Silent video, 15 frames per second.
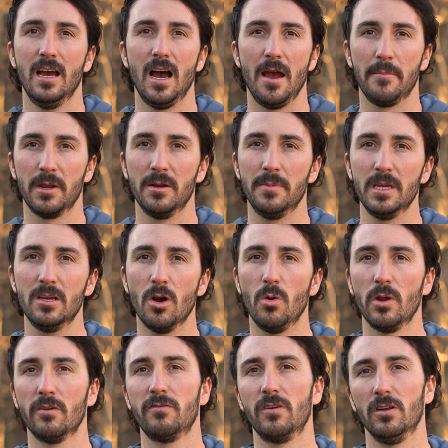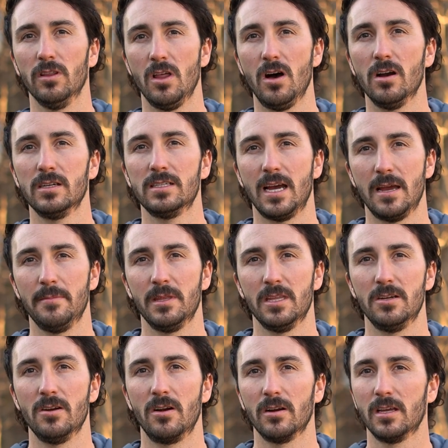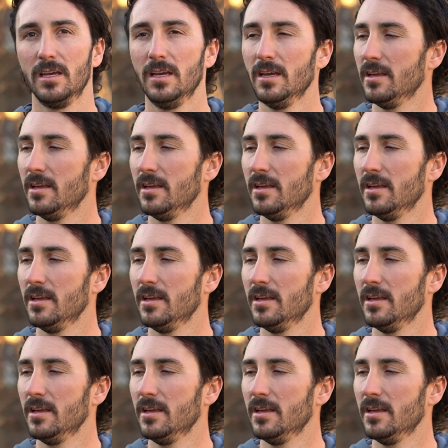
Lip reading: I'm gonna be going for a long time in the dark.